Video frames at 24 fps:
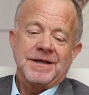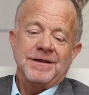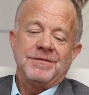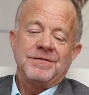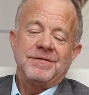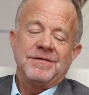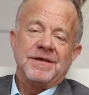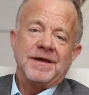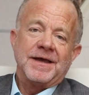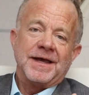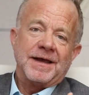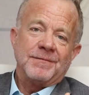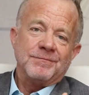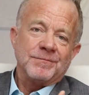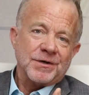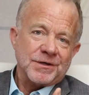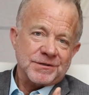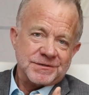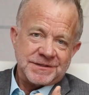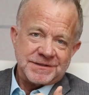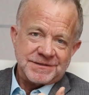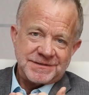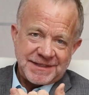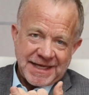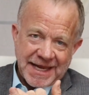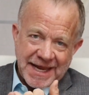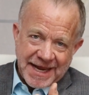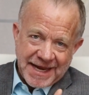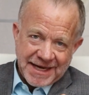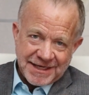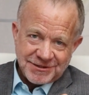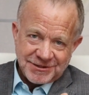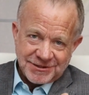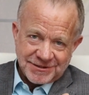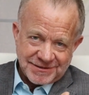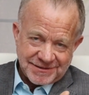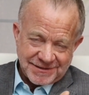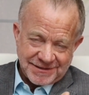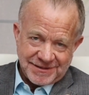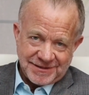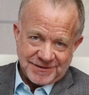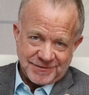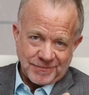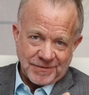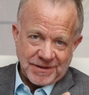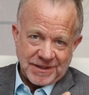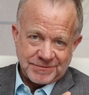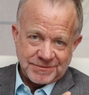that person's
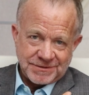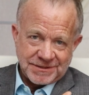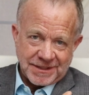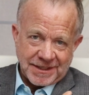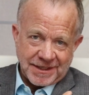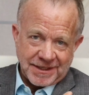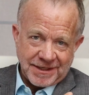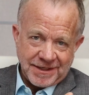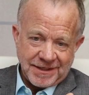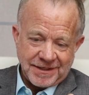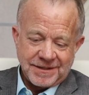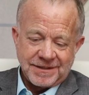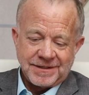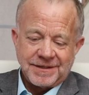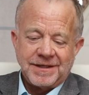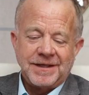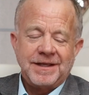agency's website.